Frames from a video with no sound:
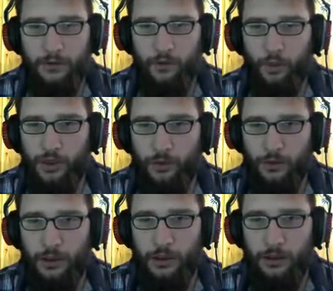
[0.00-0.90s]

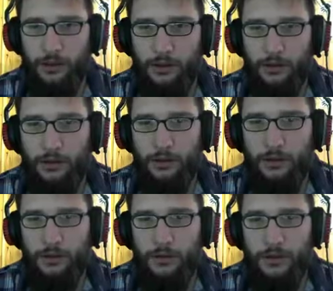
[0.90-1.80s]
greenery.
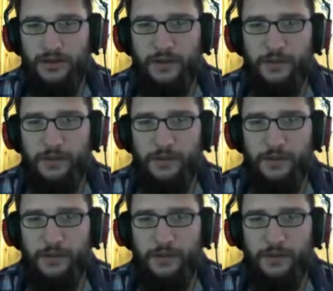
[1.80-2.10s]
And there's